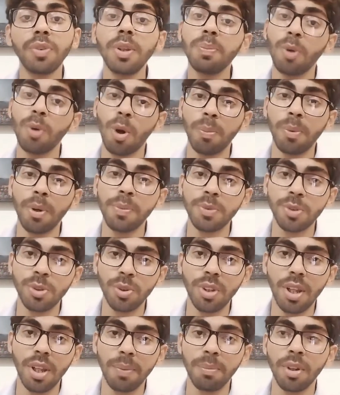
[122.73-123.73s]
problems to
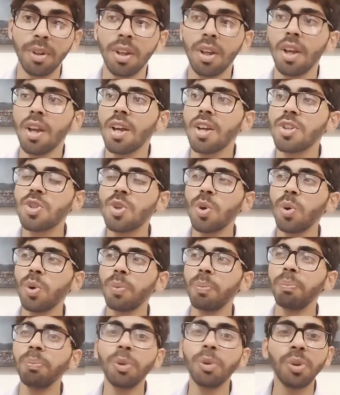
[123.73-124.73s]
them. So
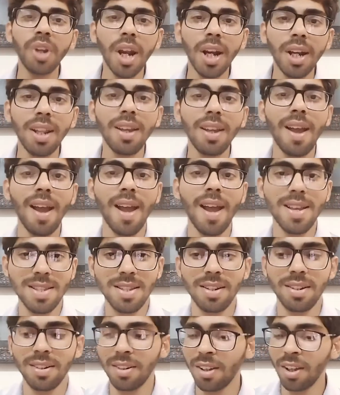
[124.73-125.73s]
muriatic
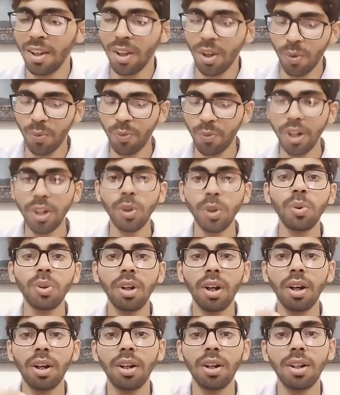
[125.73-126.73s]
acid, when you
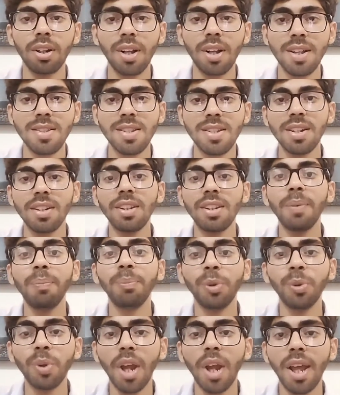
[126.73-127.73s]
consider the
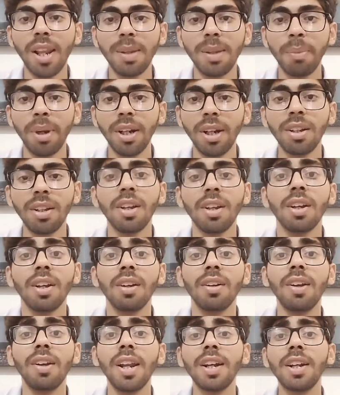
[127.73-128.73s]
mur element
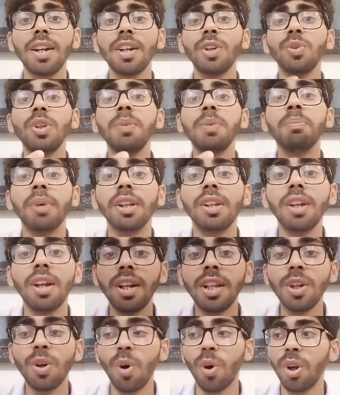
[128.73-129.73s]
related to the
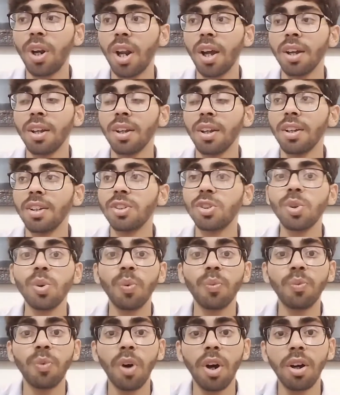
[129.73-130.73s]
motherly aura,
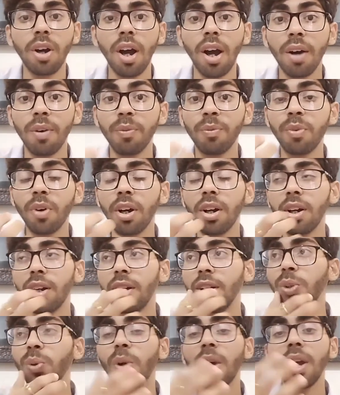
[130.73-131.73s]
so
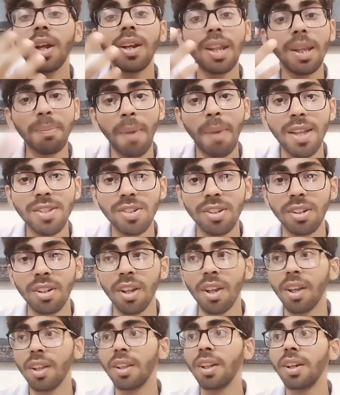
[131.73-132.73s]
you can imagine
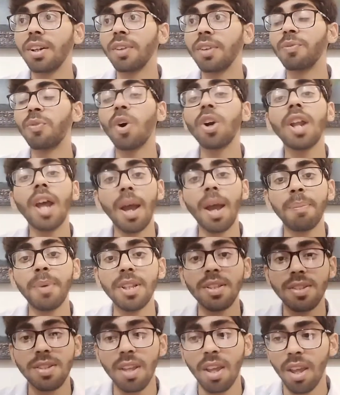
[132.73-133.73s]
that what
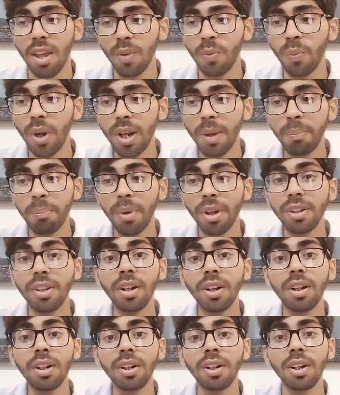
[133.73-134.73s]
happens when a
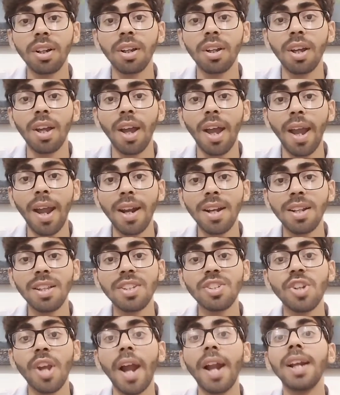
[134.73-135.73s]
mother and the
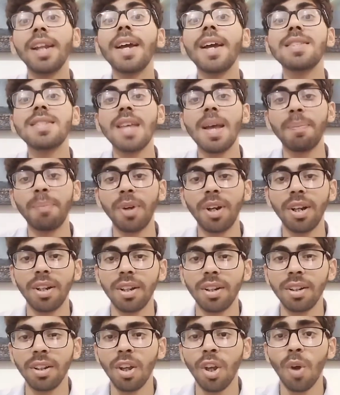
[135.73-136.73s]
child get separated.
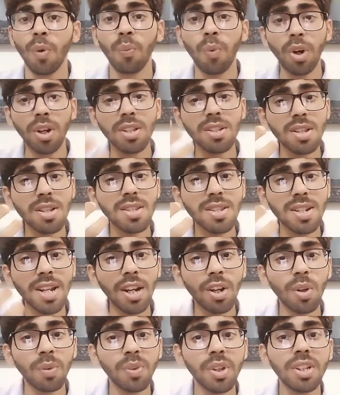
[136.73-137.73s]
What is the state
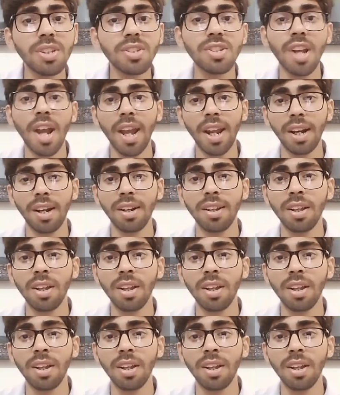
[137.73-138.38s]
of the child